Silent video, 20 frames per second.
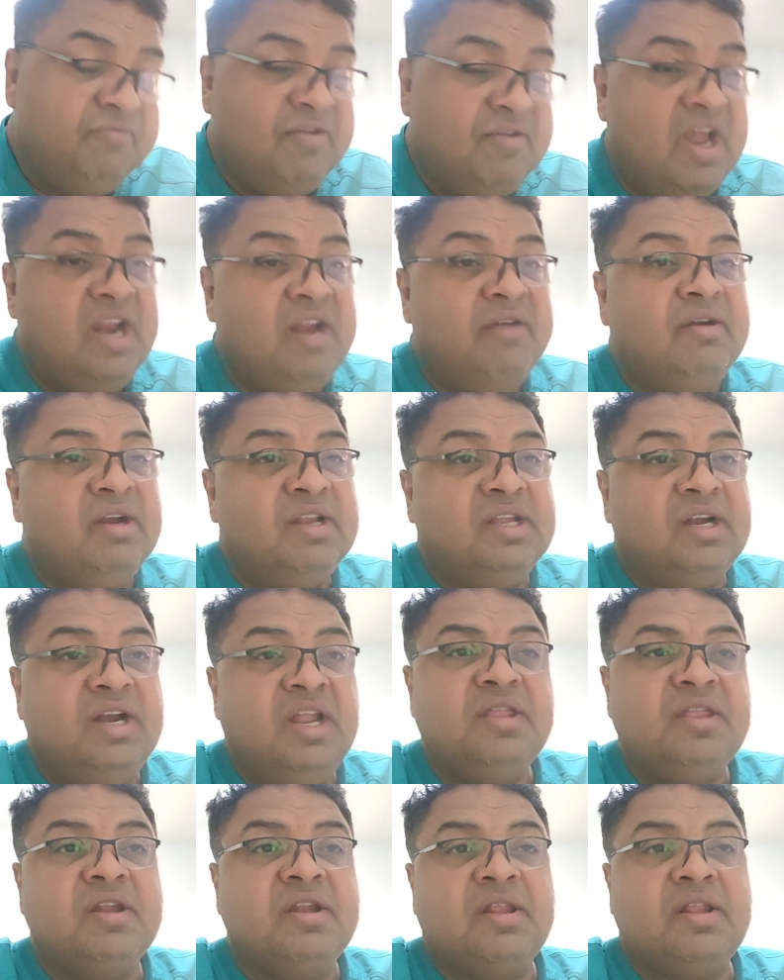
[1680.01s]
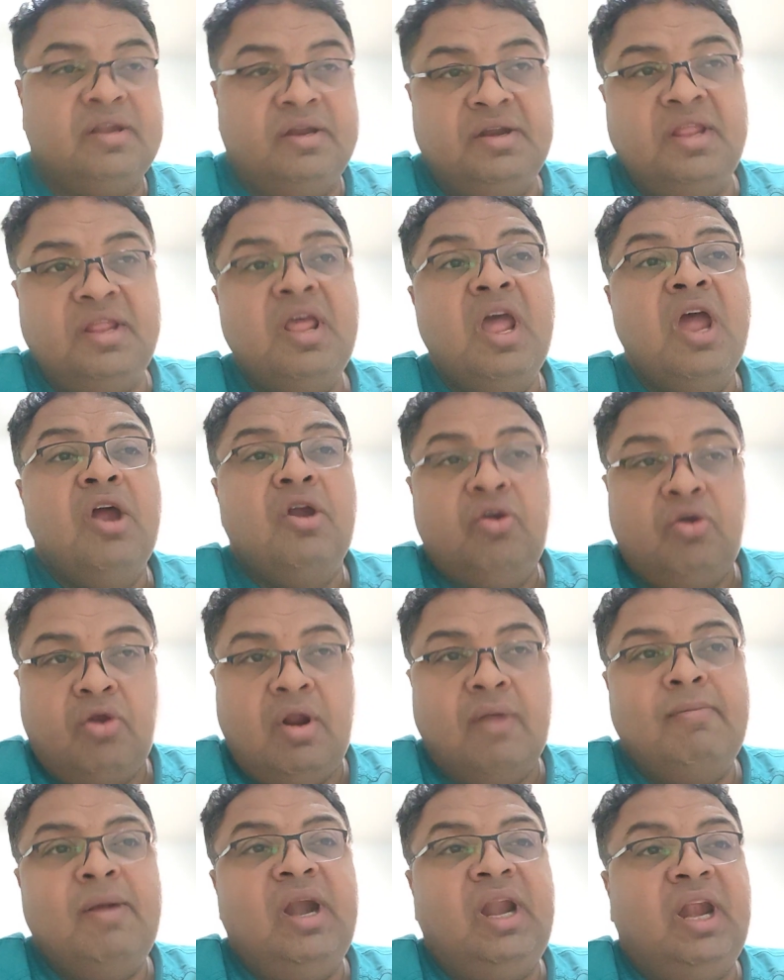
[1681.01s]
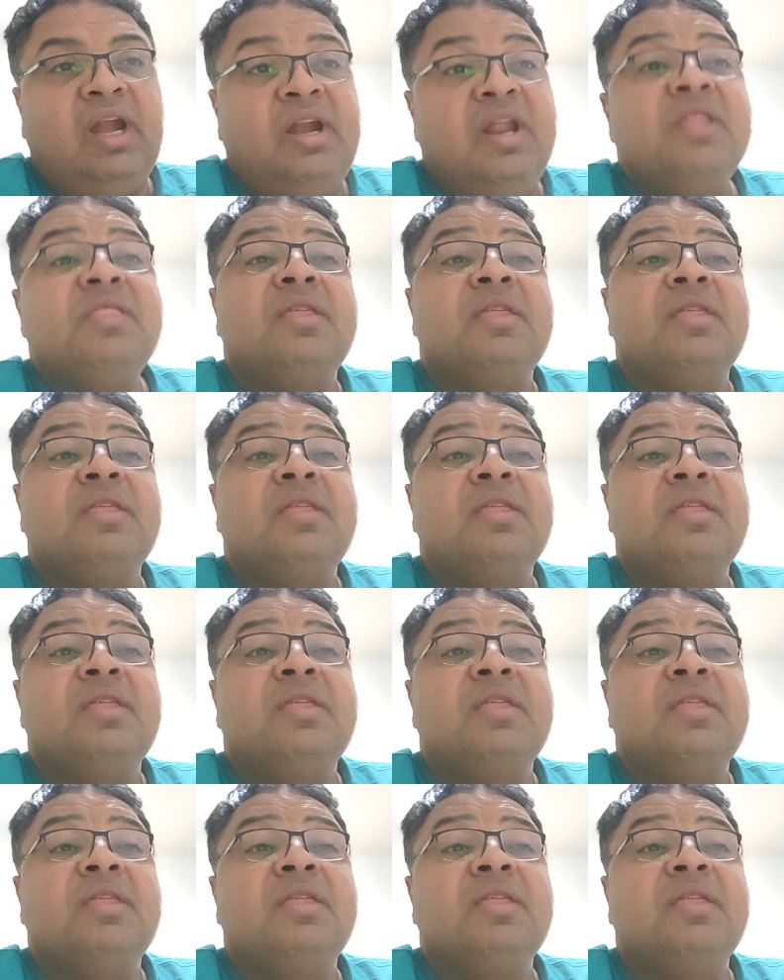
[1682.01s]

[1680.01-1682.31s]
Whenever the traumatic